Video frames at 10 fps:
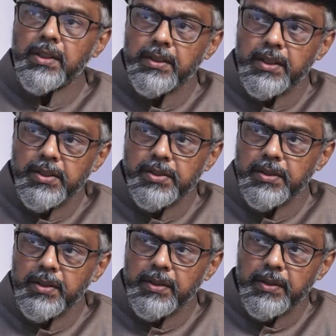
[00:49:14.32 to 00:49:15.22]
that is
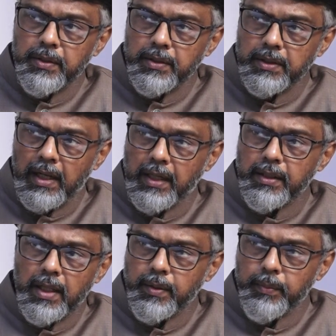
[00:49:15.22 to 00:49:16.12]

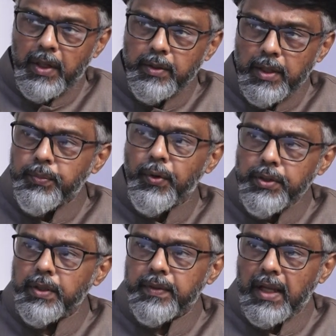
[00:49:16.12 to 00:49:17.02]
at that
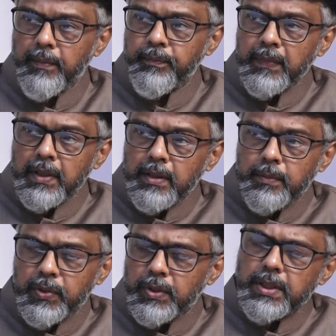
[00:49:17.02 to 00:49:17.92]
point of time,
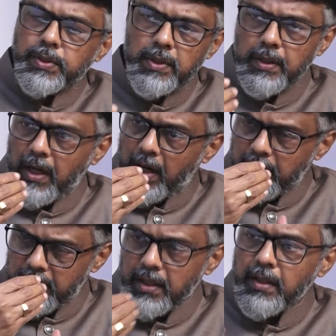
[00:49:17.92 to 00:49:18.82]
because actually
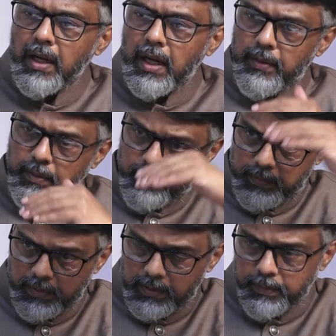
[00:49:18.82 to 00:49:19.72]
already
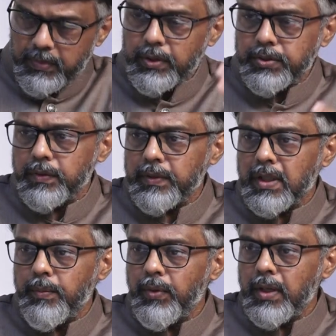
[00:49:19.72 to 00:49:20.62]
because of the
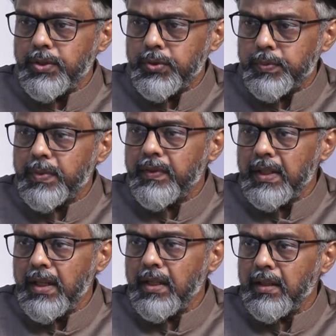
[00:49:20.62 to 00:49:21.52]
communal issues
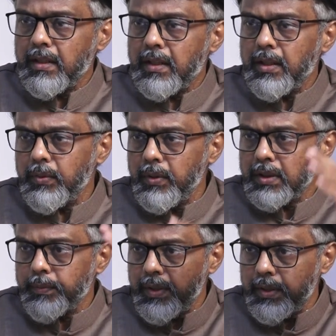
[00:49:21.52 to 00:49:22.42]
prevailing during
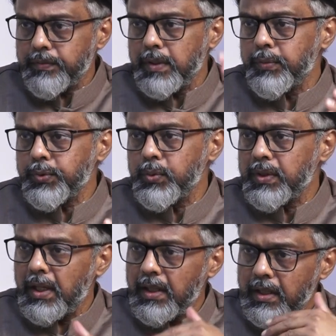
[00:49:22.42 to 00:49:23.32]
the period of Tipu
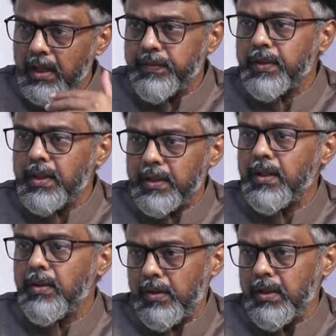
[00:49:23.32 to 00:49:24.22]
Sultan and after that
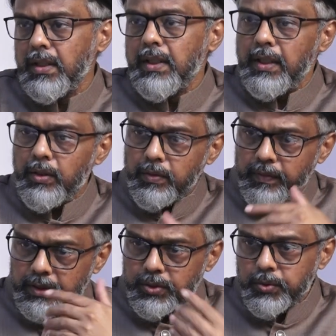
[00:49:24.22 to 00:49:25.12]
and all, along
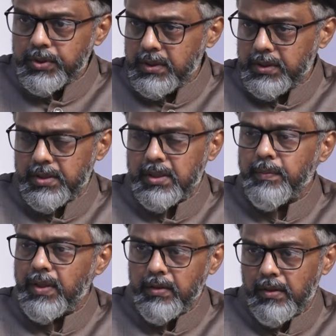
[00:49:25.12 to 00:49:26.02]
with the social
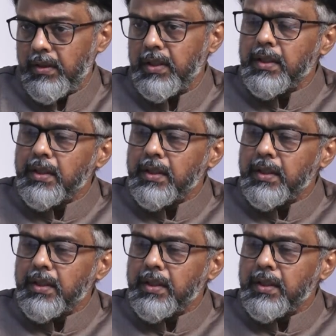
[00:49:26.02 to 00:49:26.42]
system and all,